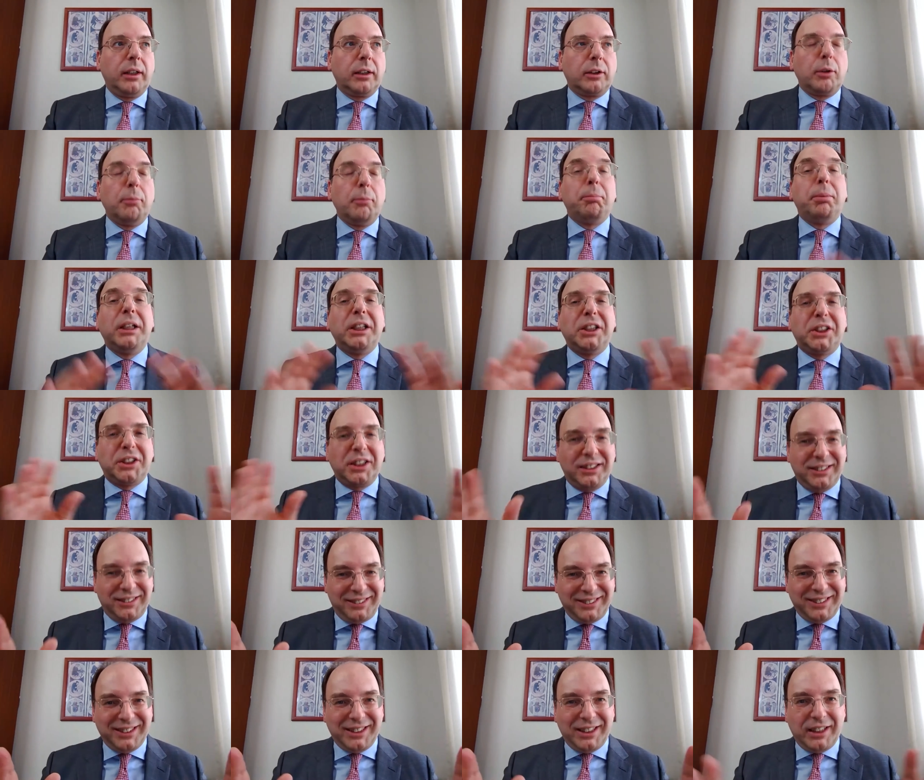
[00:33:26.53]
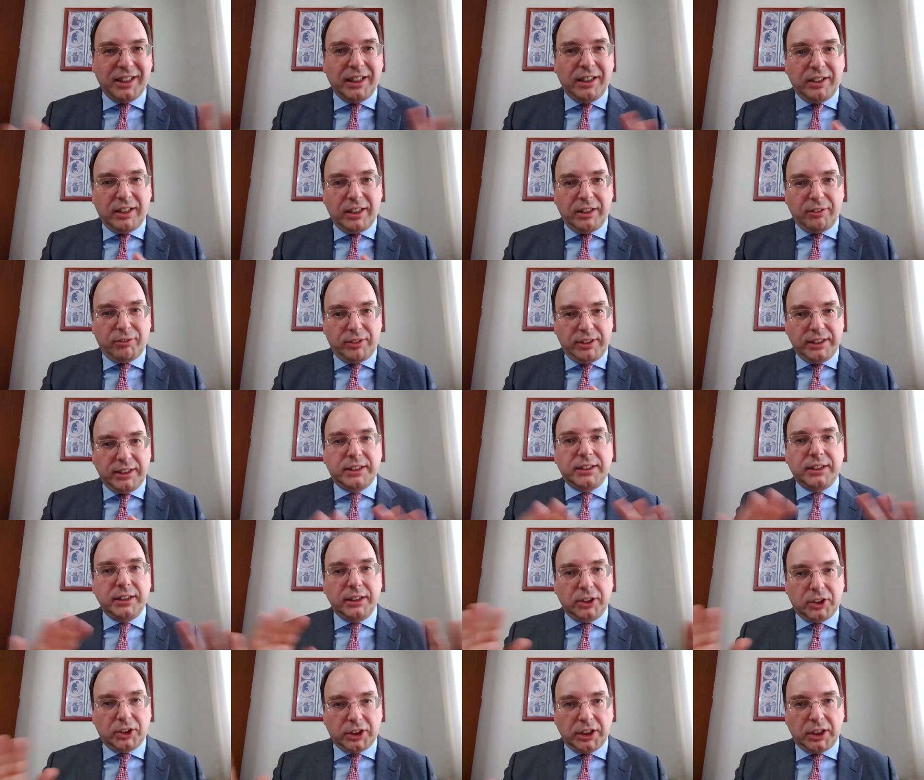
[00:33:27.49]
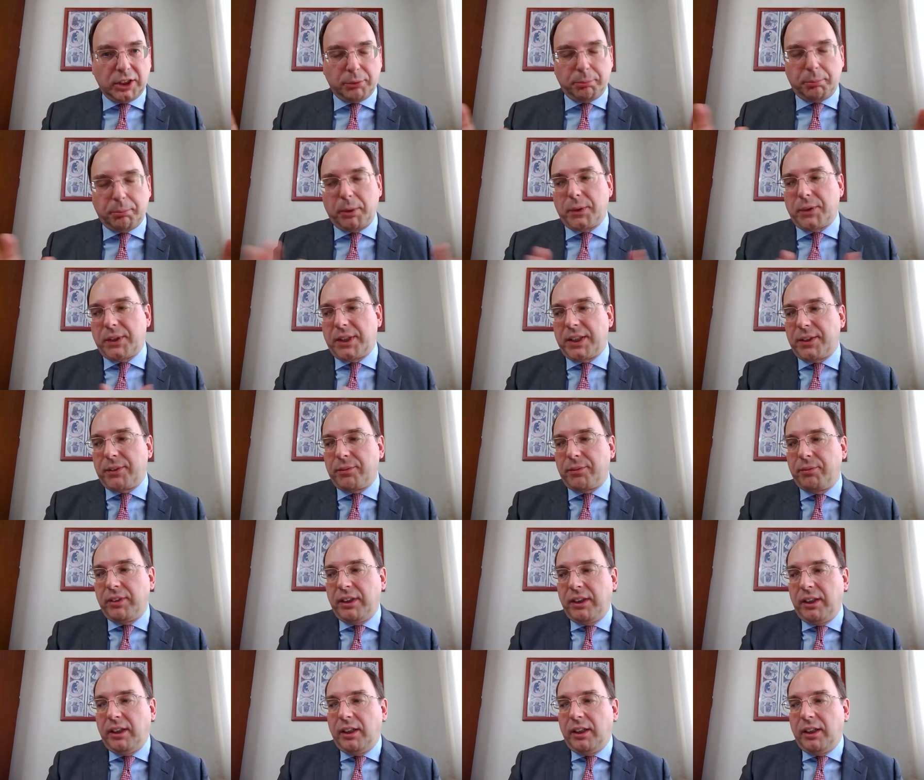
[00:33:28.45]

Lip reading: completion of this change process.